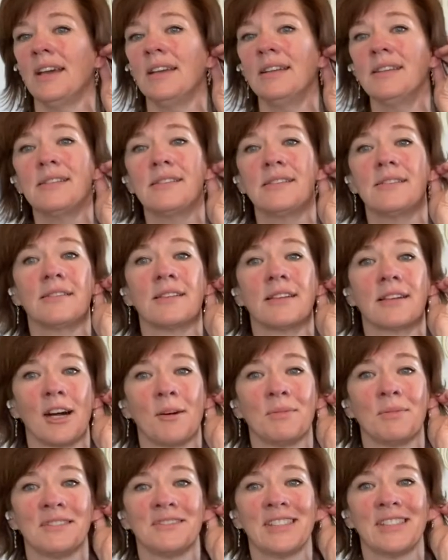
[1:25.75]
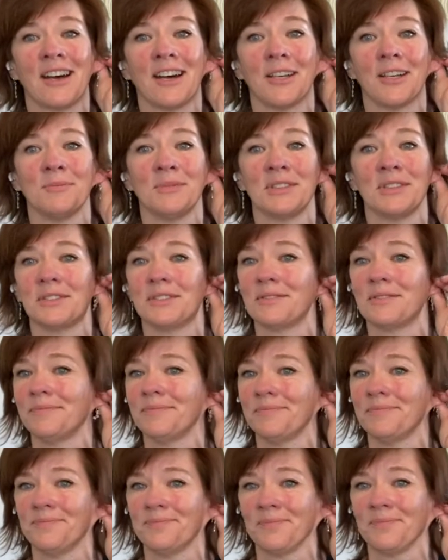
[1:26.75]
And just do it a couple of times.
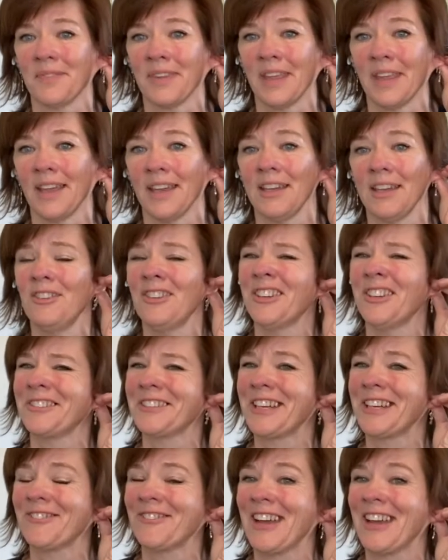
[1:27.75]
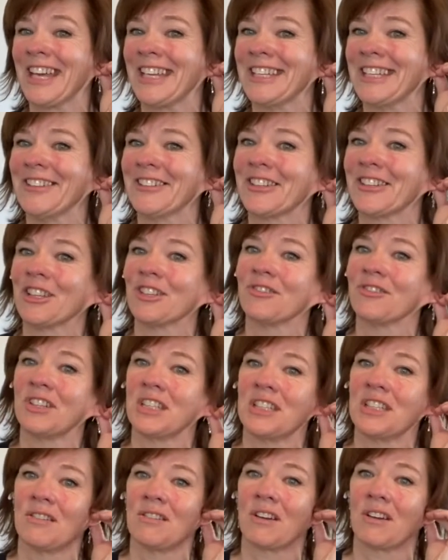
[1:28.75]
And your ear will get red and you'll hear
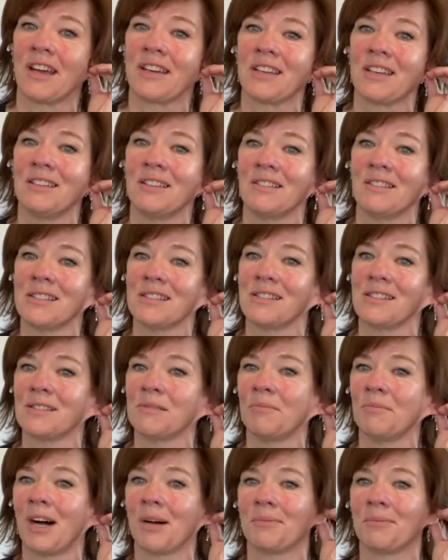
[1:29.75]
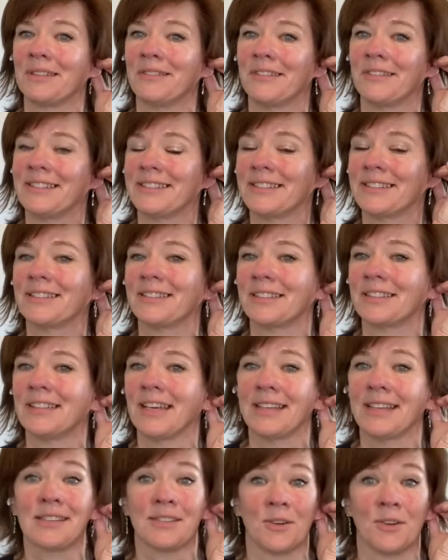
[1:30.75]
funny cracking noises and popping noises, and
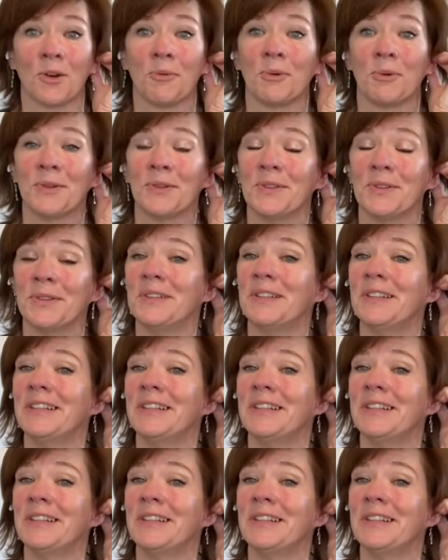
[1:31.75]
that's normal.